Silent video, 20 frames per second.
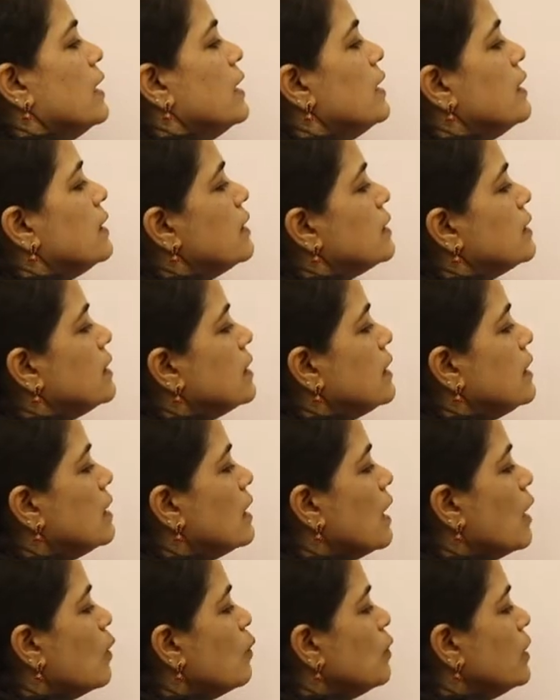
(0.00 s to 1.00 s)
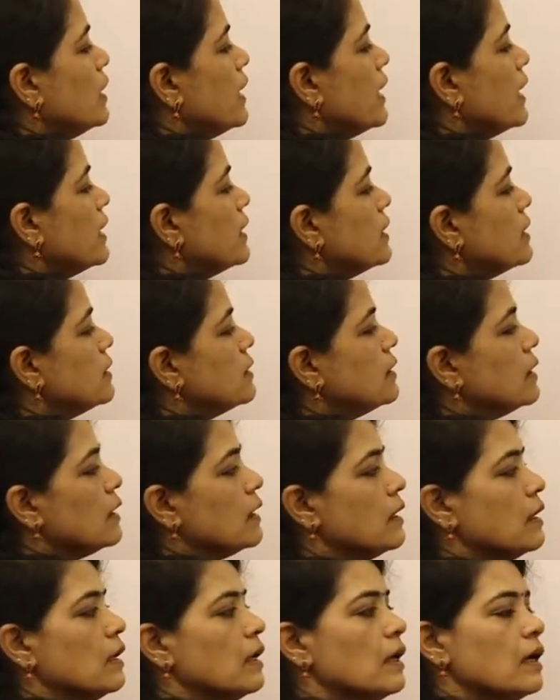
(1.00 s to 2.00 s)
here the ground and
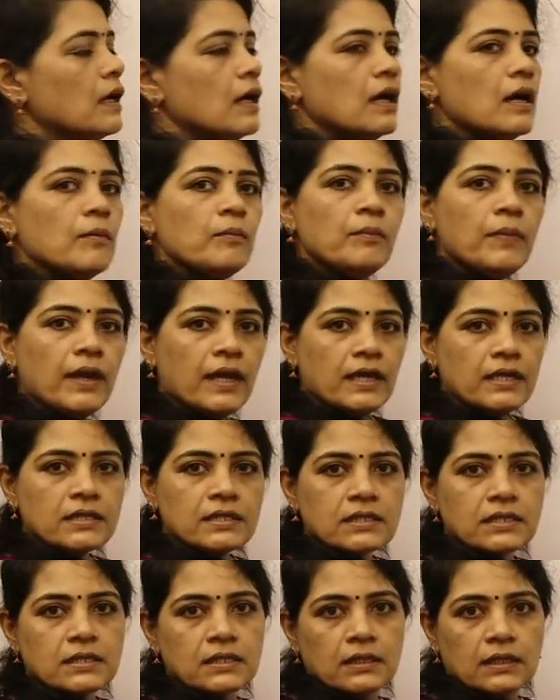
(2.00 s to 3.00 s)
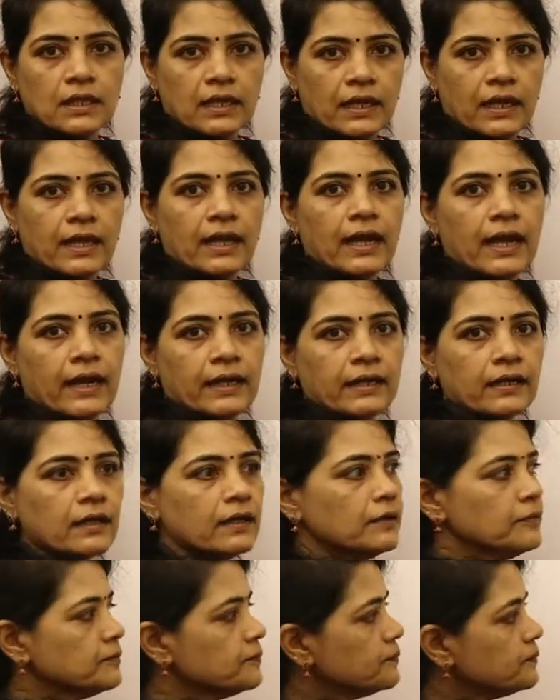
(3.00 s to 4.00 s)
the base, that
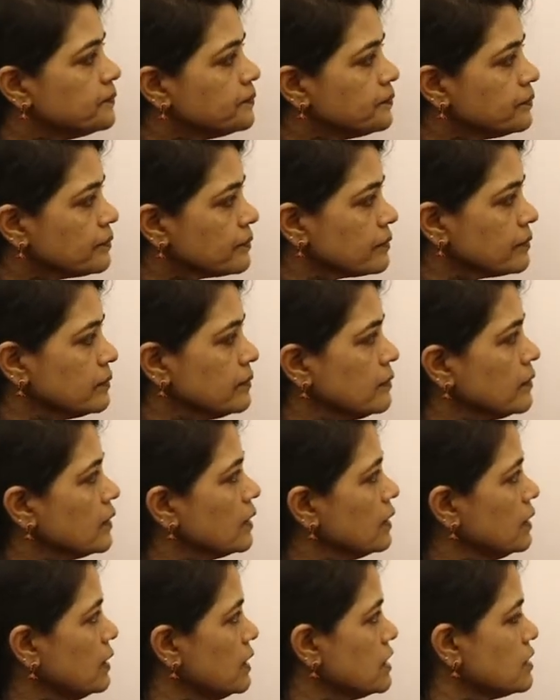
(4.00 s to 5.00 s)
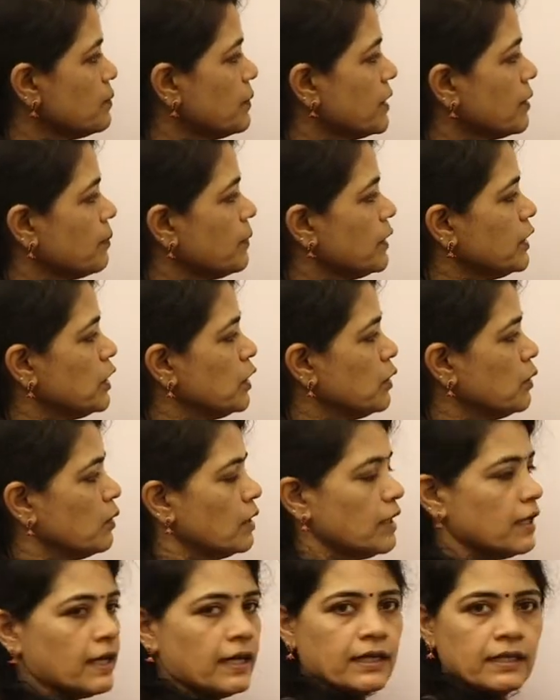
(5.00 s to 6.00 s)
ladder, this
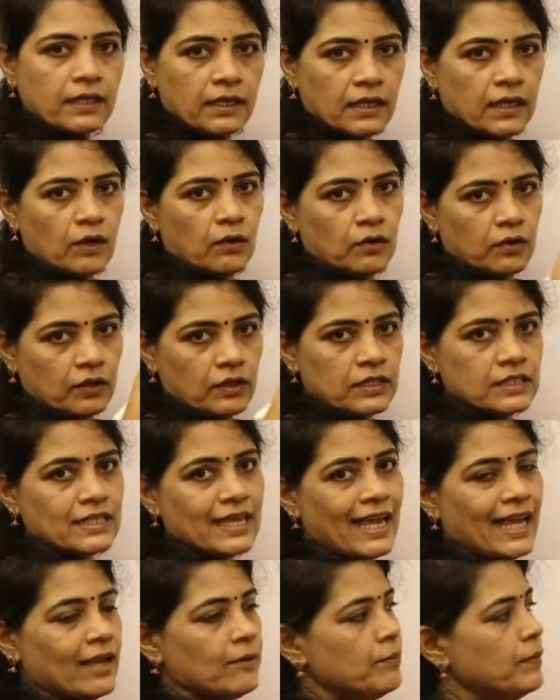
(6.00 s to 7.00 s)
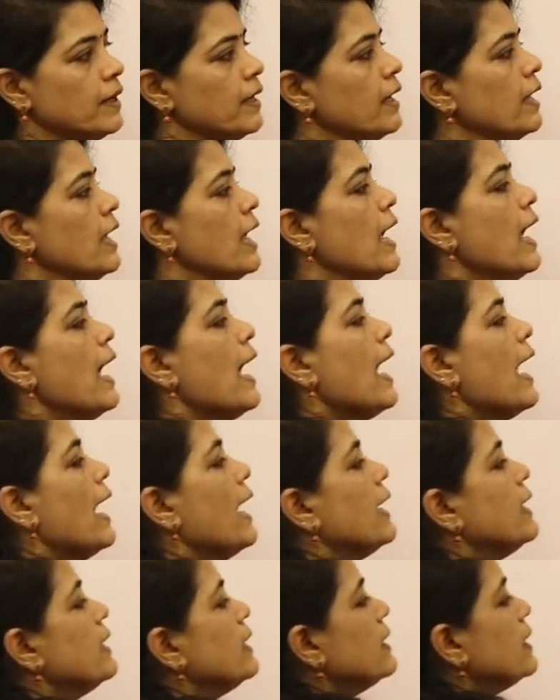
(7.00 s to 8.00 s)
perpendicular and the ground is AB,
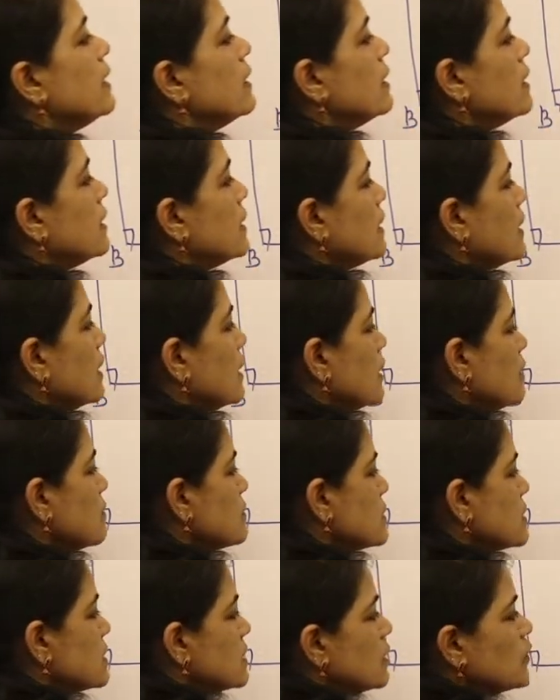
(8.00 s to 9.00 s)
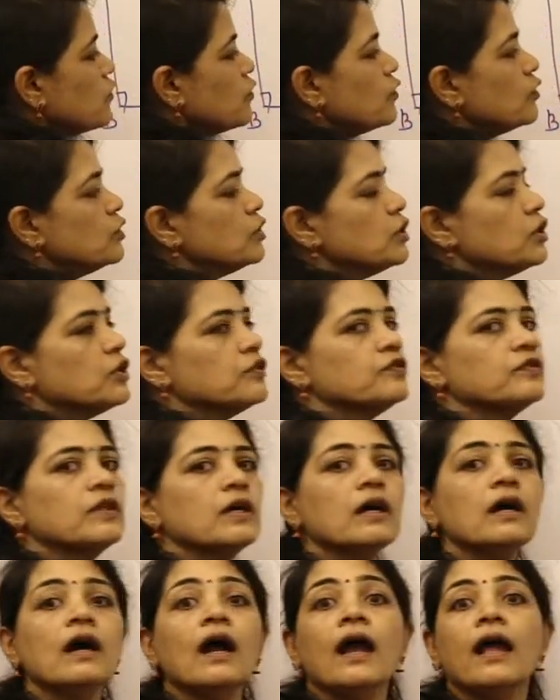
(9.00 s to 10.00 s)
and here comes the foot of
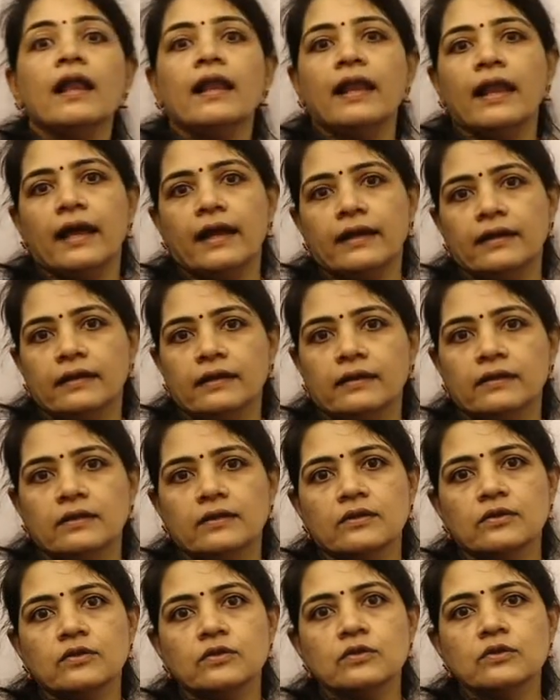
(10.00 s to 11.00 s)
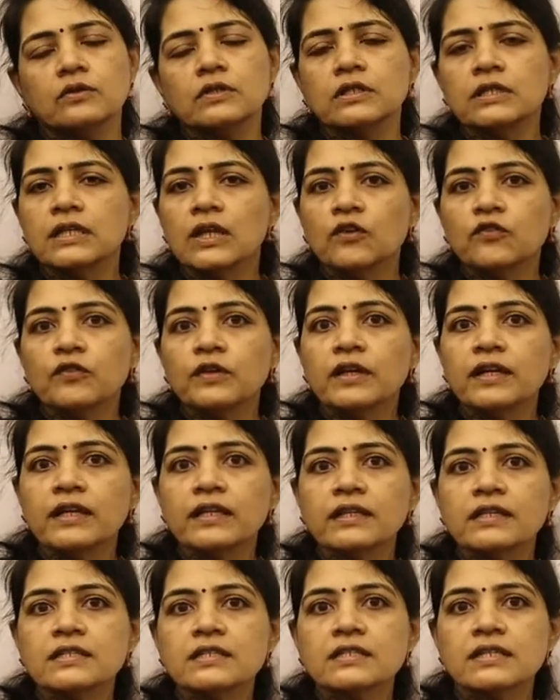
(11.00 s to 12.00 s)
the ladder. So
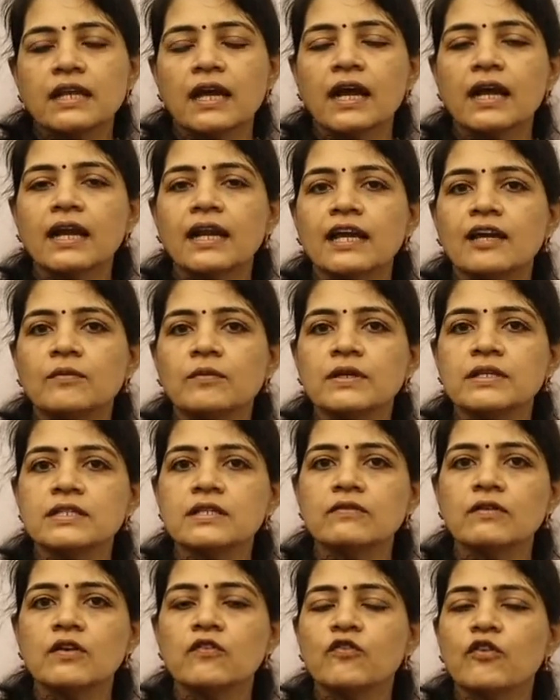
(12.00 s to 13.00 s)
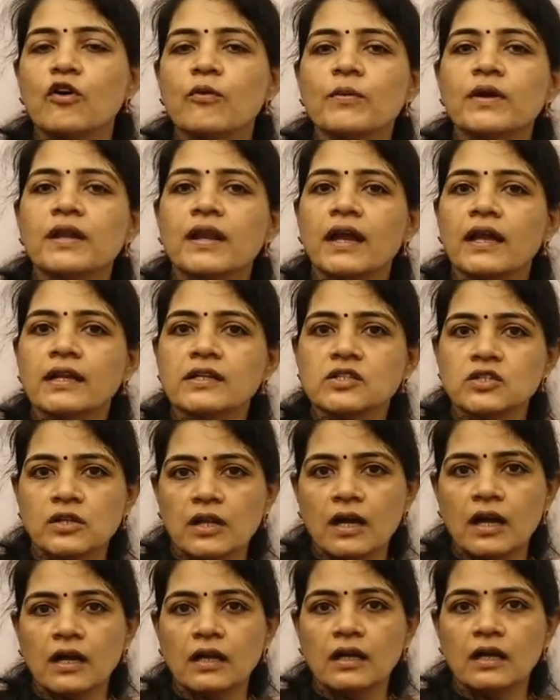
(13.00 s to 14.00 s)
definitely this triangle ABC will form a right
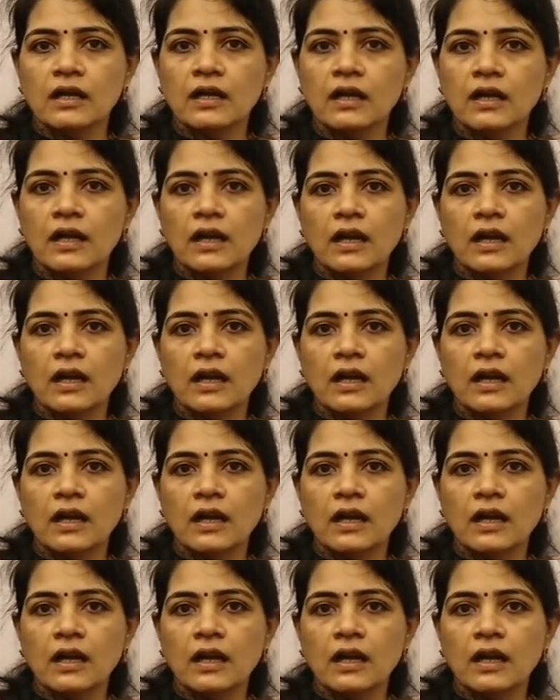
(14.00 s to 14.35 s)
triangle.